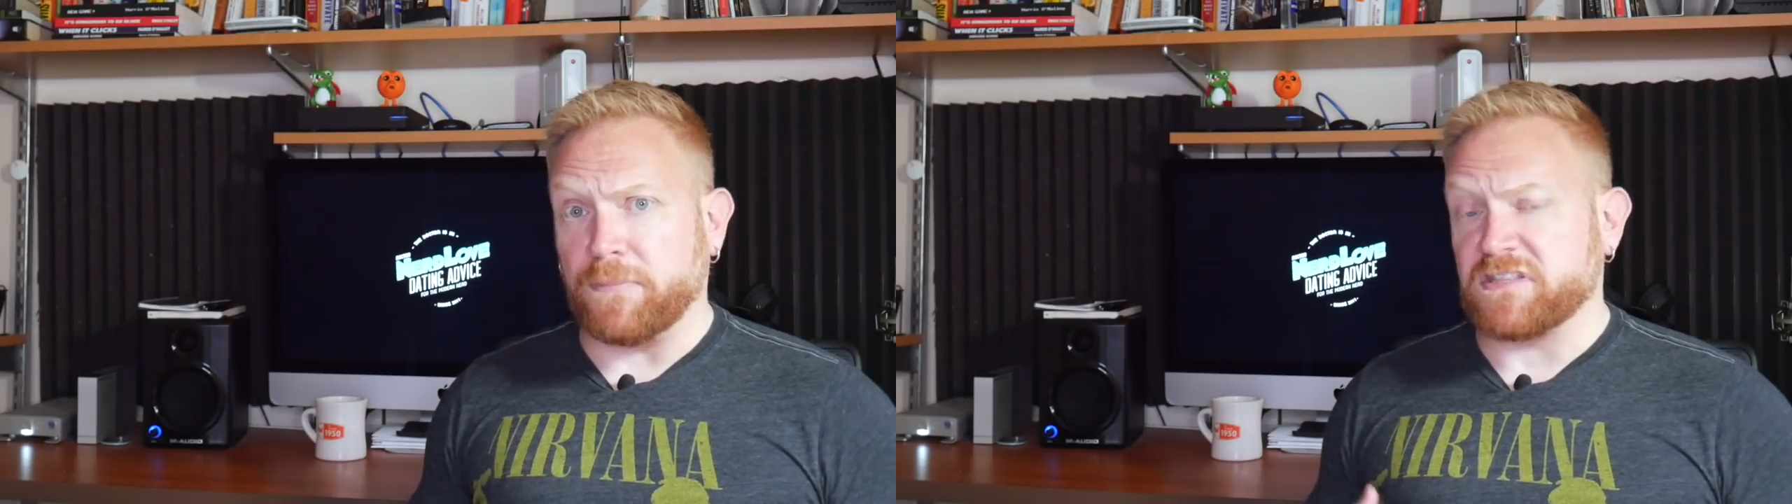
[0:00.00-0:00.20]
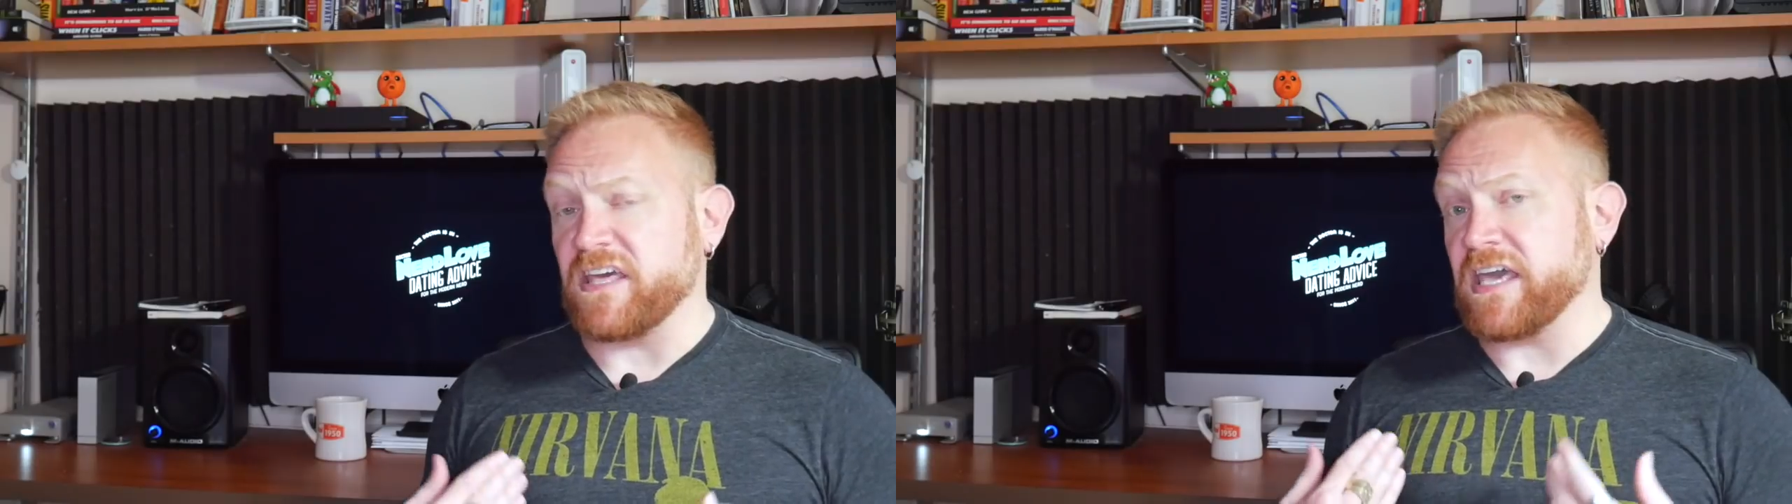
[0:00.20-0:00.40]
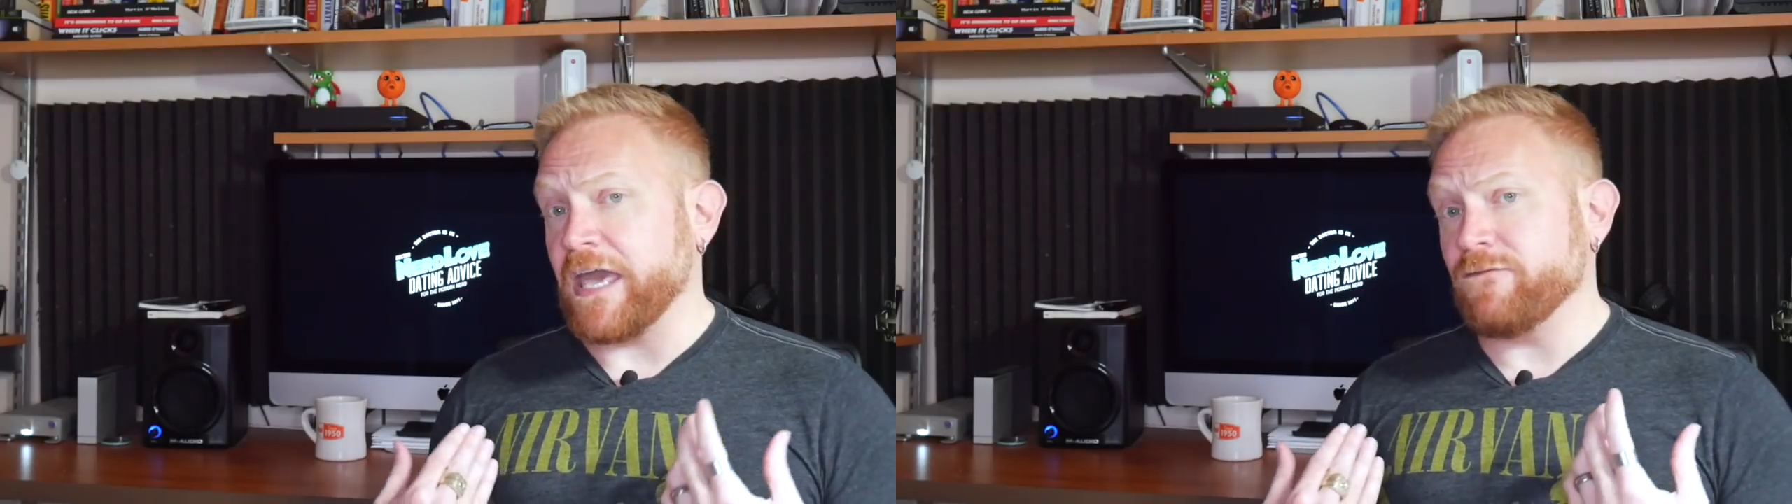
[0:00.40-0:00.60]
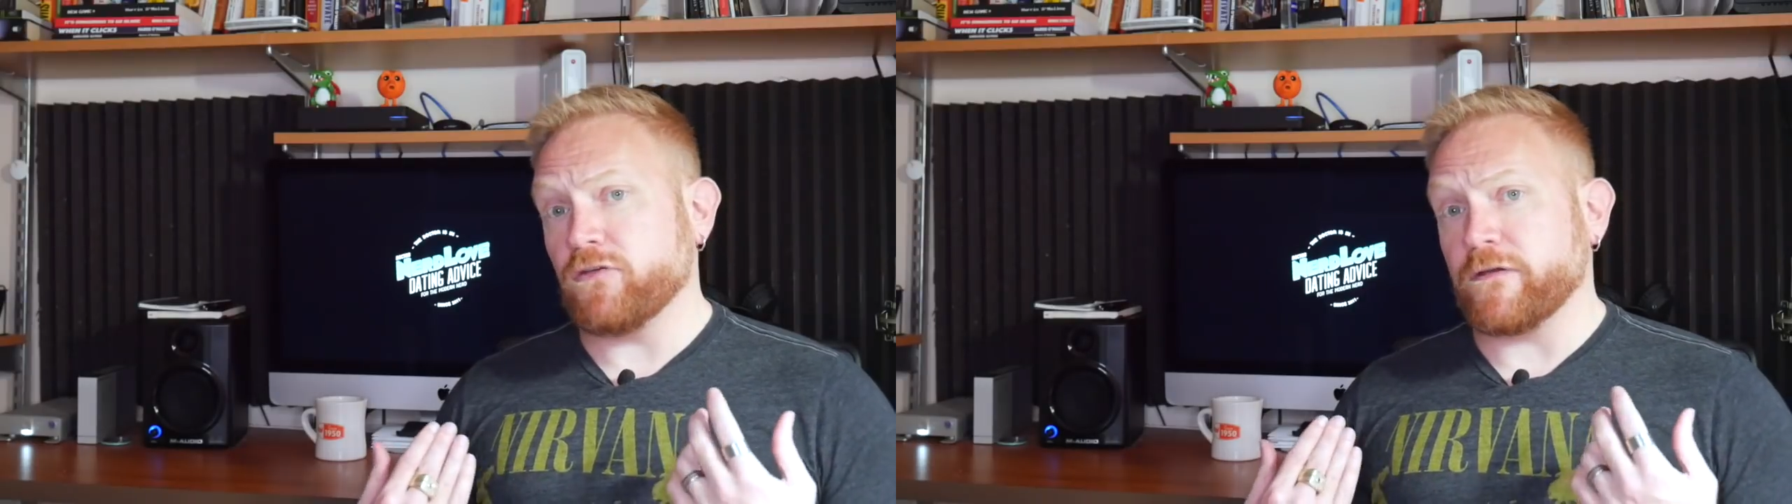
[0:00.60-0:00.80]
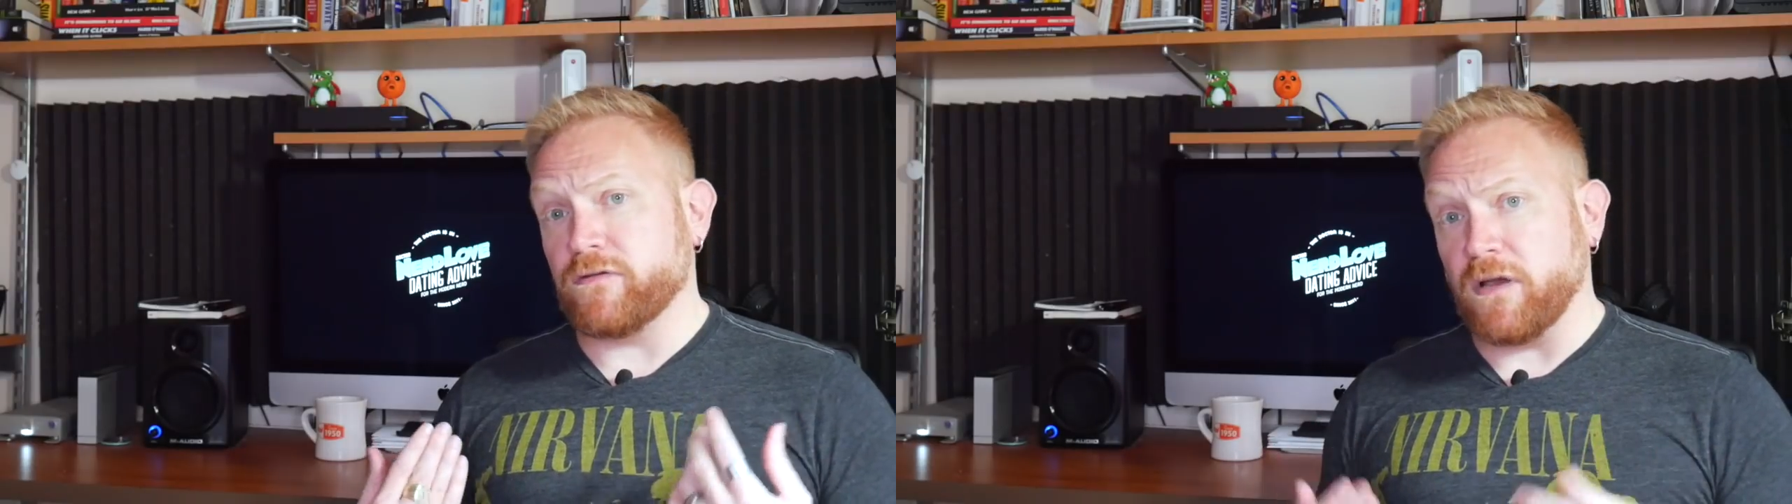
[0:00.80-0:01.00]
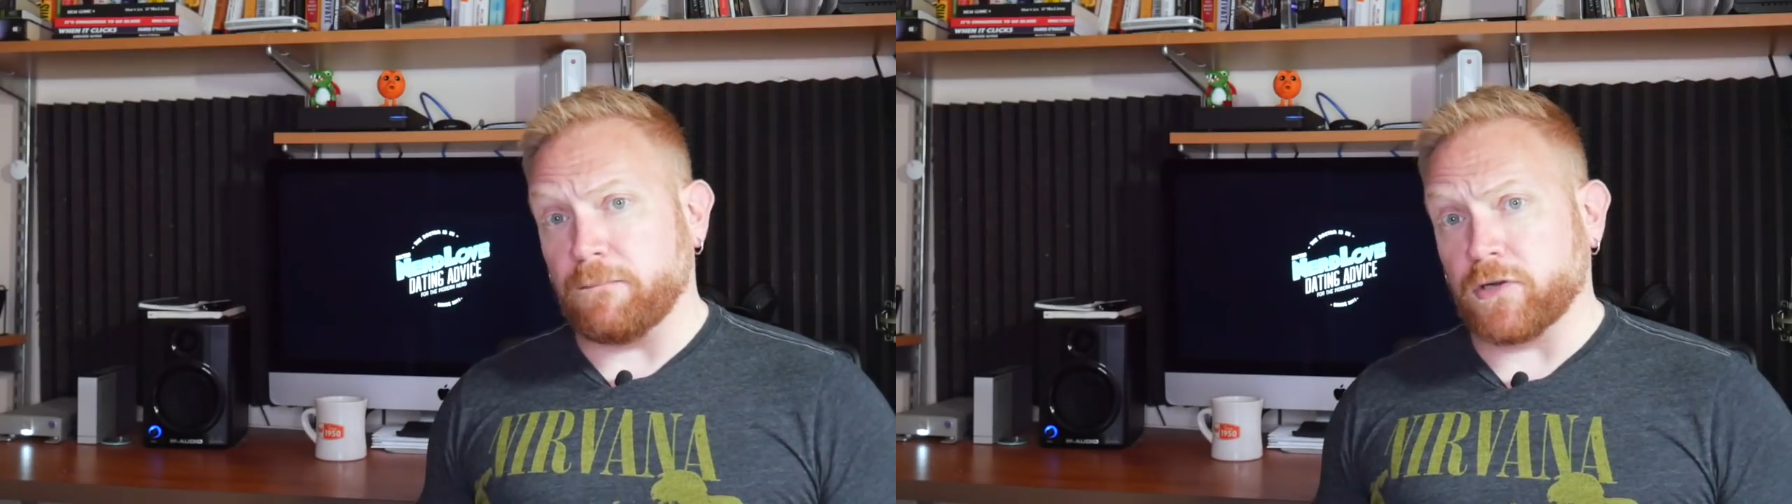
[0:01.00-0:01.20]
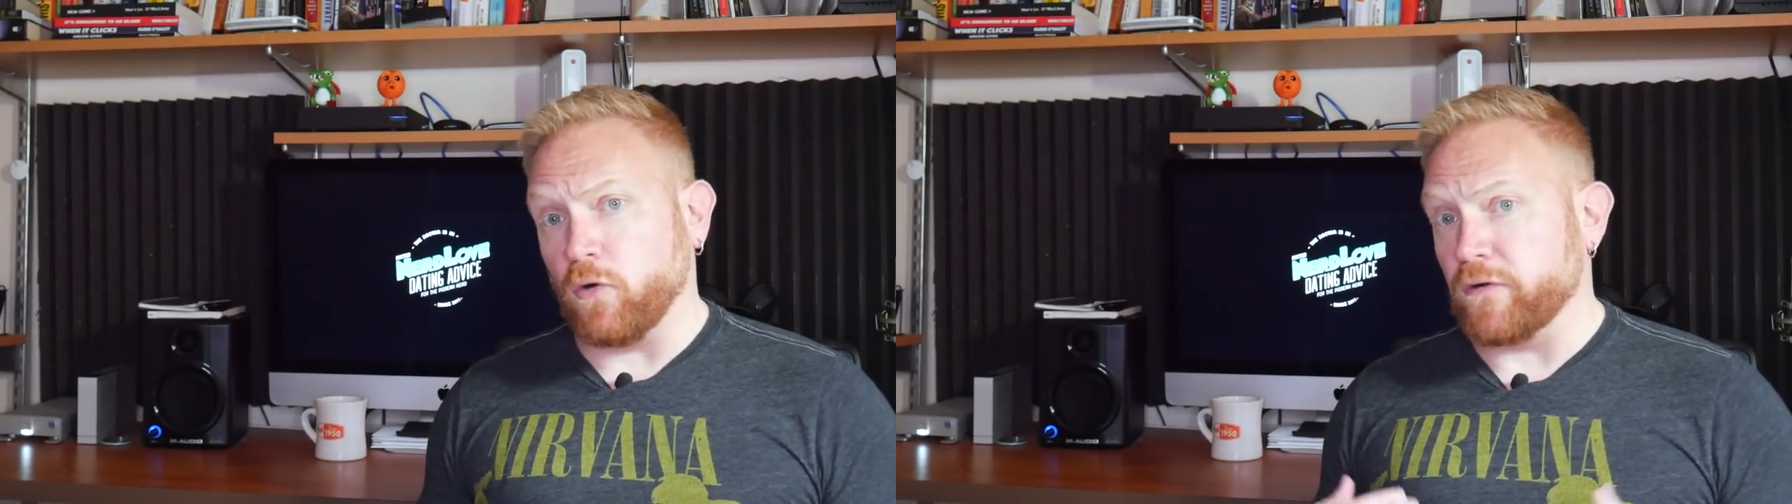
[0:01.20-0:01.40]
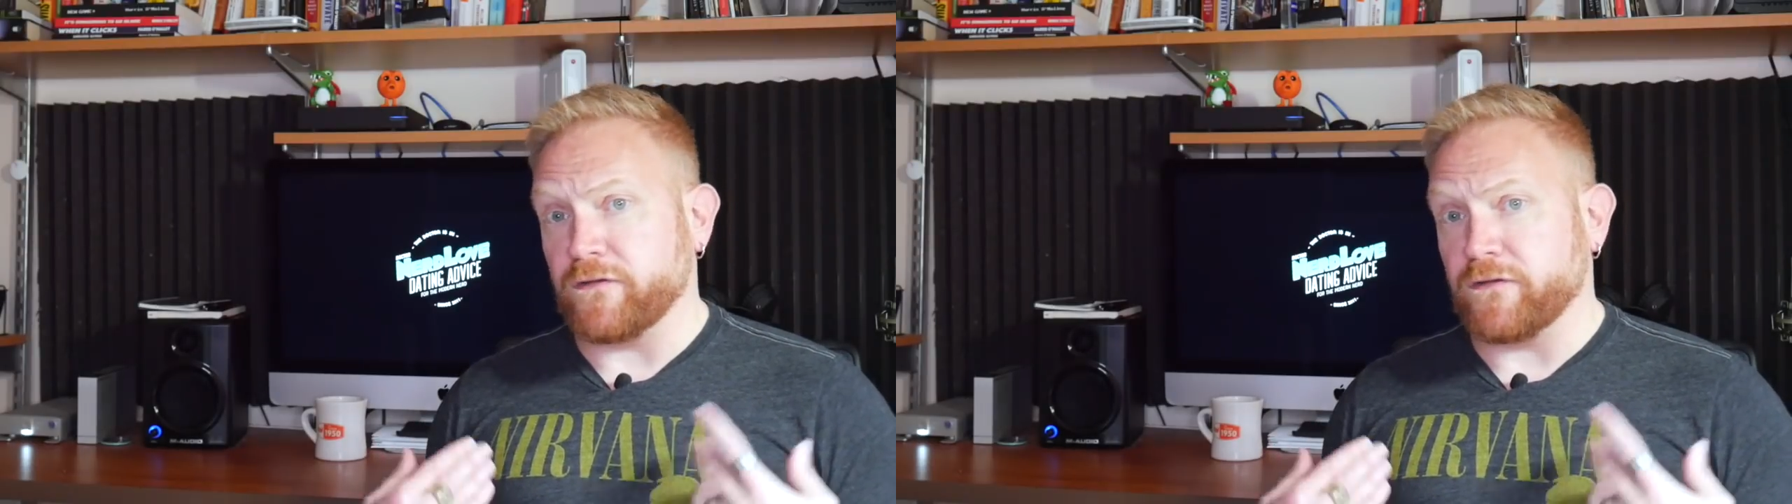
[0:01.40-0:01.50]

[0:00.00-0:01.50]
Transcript: but they gave you their number or